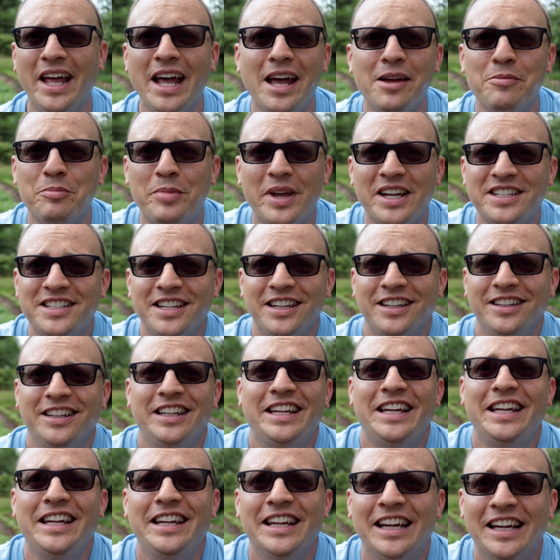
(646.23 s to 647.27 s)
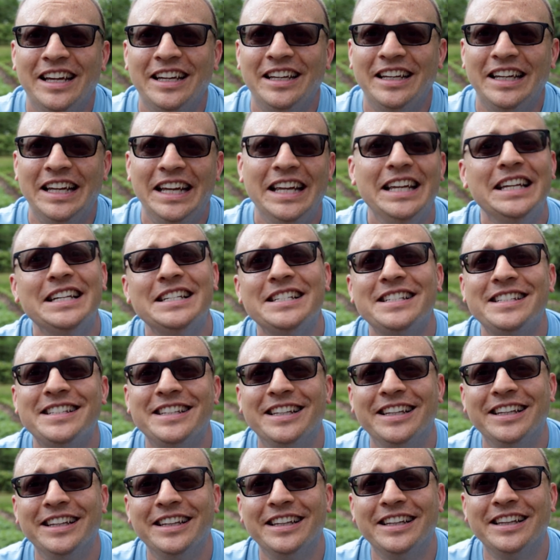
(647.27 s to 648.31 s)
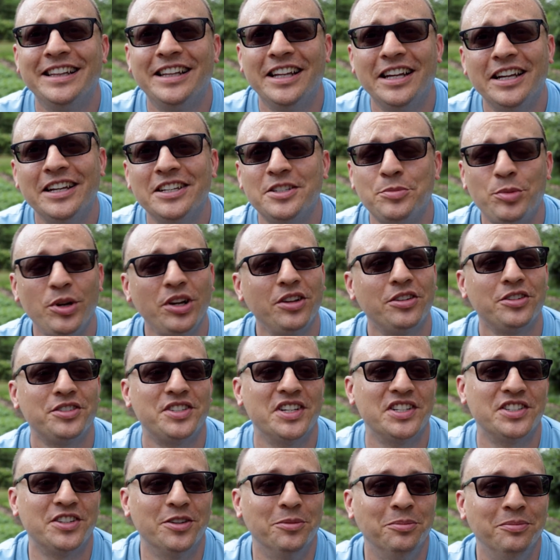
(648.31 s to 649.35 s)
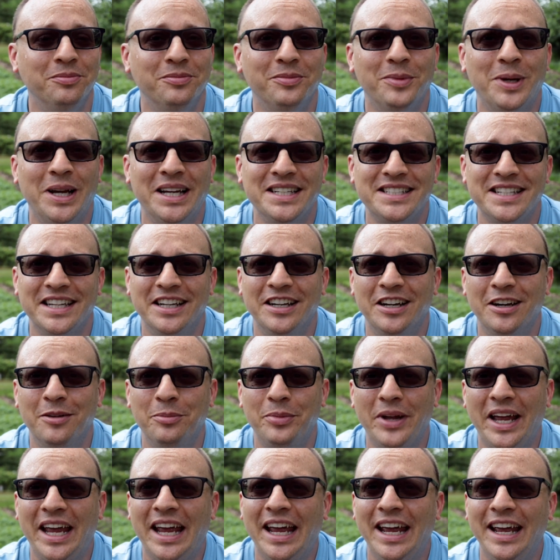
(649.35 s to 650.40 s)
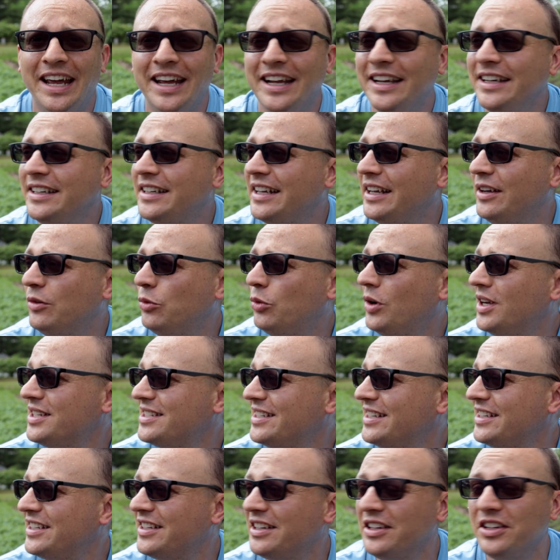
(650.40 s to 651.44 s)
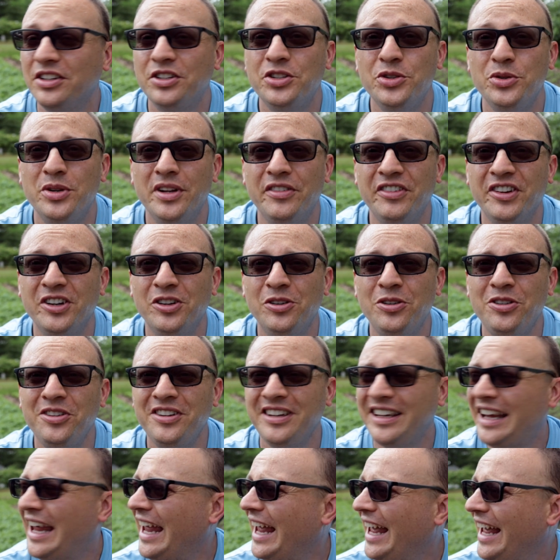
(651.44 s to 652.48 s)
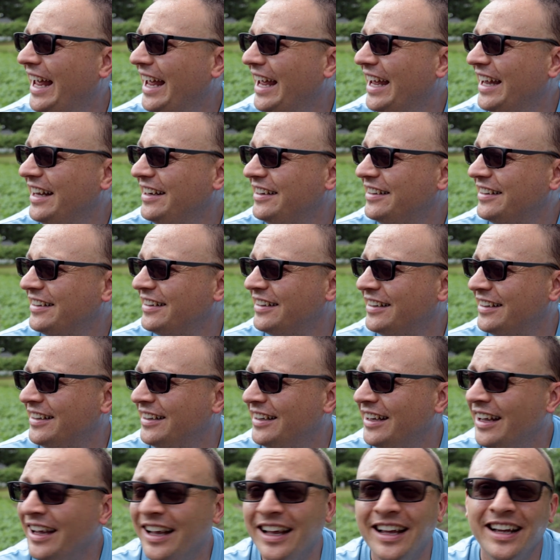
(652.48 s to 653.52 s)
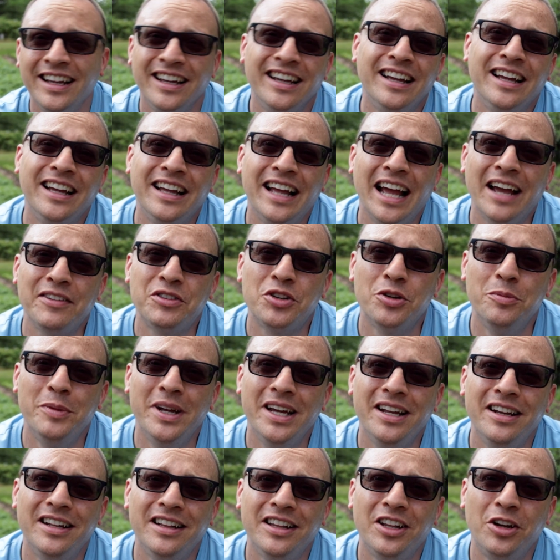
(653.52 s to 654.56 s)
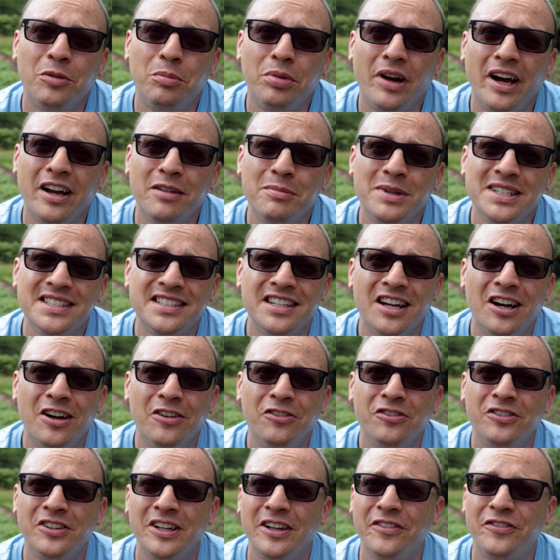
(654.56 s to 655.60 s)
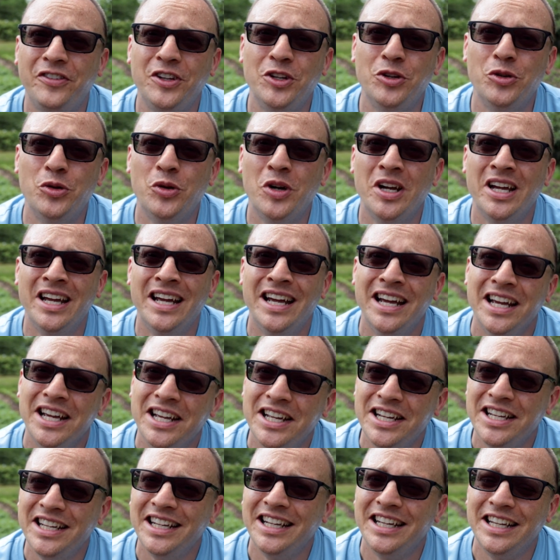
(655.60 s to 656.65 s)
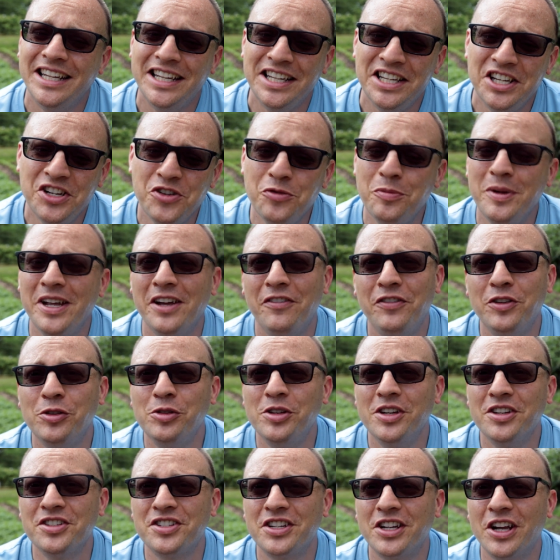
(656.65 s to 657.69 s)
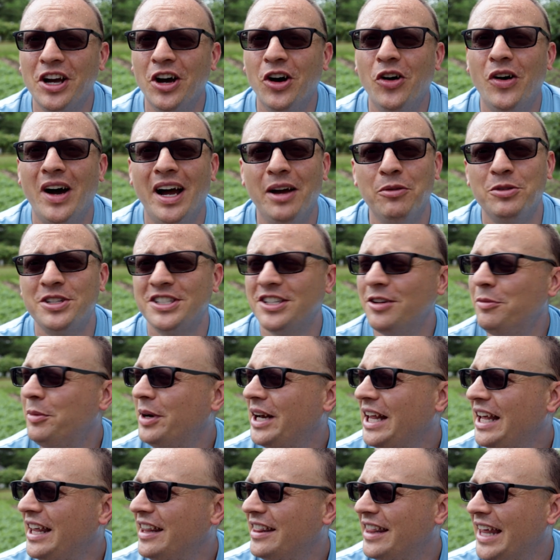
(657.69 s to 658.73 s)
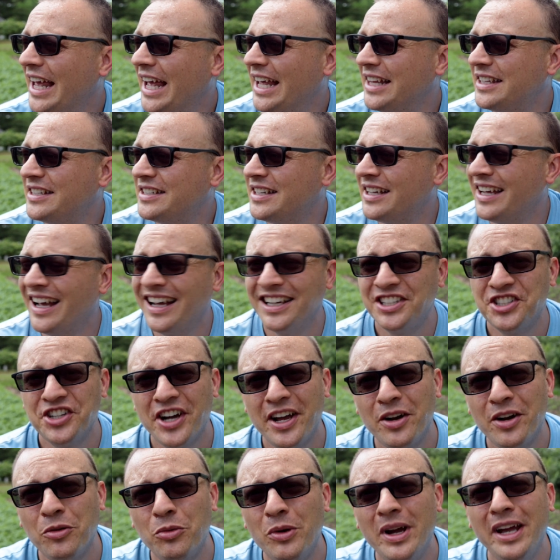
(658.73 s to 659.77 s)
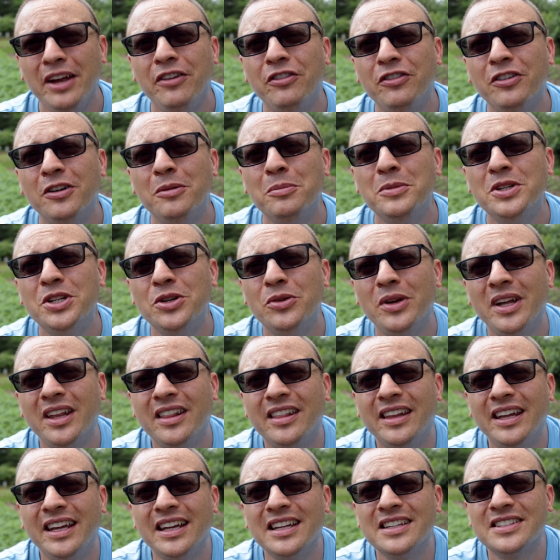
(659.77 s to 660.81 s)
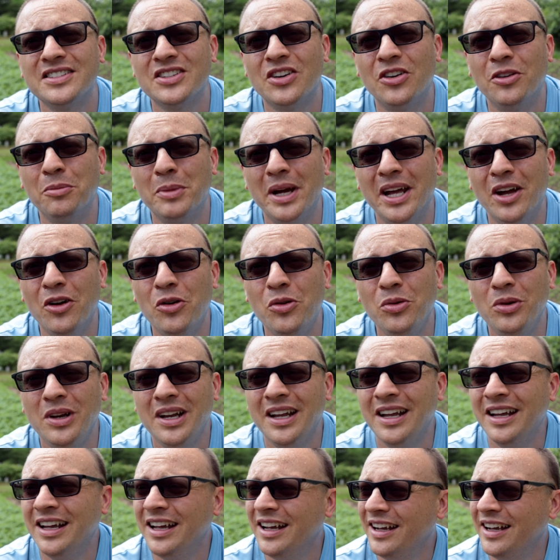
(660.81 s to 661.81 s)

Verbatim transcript: that basically is the sprinkler system I set up and it wasn't too difficult and have to admit, a little proud of myself. If you knew me a few years ago, I was somebody that shied away from doing things on my own